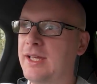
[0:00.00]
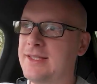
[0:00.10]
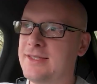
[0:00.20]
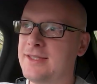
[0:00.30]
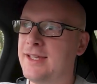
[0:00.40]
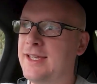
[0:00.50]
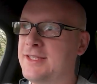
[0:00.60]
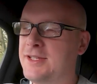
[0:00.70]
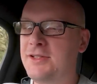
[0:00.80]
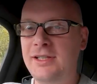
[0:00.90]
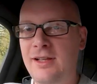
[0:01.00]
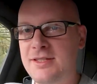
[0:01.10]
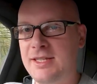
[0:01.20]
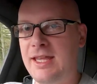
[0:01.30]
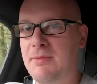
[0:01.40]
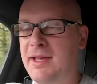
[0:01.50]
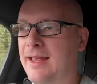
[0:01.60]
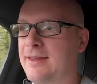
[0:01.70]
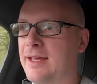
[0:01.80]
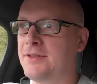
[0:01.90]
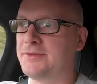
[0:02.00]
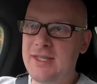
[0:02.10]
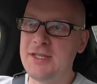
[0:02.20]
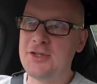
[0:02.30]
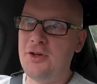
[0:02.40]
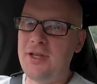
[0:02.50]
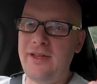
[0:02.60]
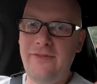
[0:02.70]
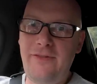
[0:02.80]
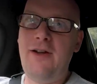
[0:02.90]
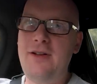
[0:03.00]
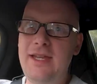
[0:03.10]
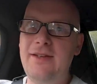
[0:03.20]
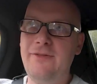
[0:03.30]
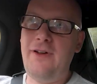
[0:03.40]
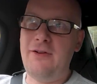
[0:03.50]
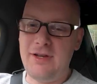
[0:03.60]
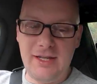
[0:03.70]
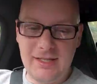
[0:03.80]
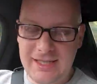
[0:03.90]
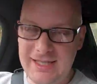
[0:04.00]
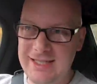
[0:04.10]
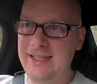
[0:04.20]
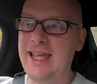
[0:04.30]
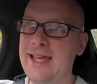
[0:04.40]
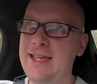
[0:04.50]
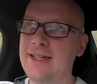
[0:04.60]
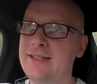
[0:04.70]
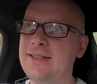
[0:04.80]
It certainly likes to get the back end out. This has got a very, very slick,